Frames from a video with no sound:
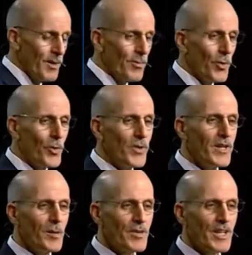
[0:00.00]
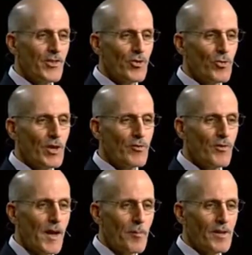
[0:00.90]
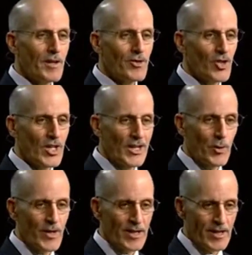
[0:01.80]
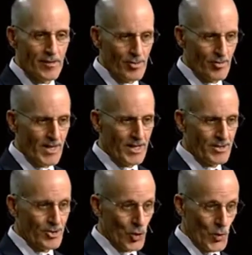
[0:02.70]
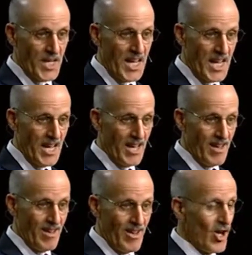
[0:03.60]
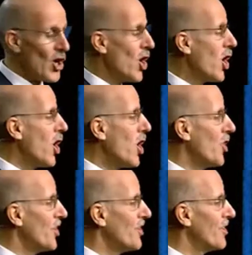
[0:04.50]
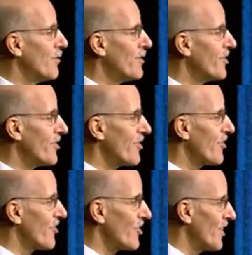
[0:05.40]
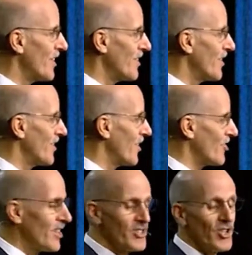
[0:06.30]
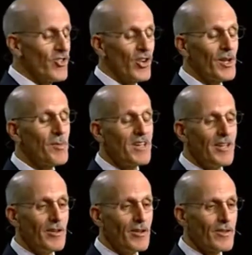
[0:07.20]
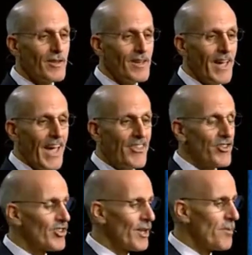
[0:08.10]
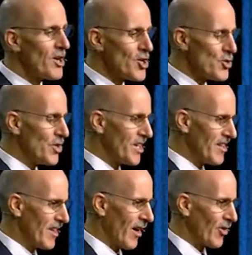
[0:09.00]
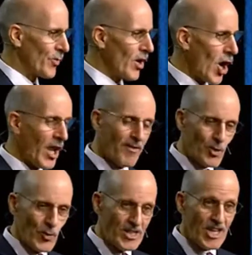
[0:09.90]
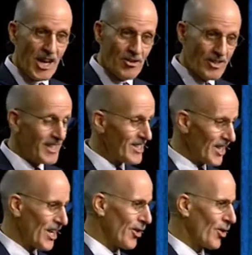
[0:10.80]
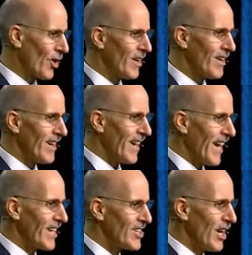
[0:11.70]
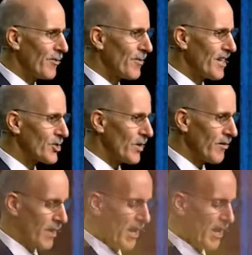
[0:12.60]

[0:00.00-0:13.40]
But when we come together as one family under the glittering leaves of that tree, all the divisions and distinctions are going to be healed, and there's going to be a unity there as we all have to reach out together and take from that tree of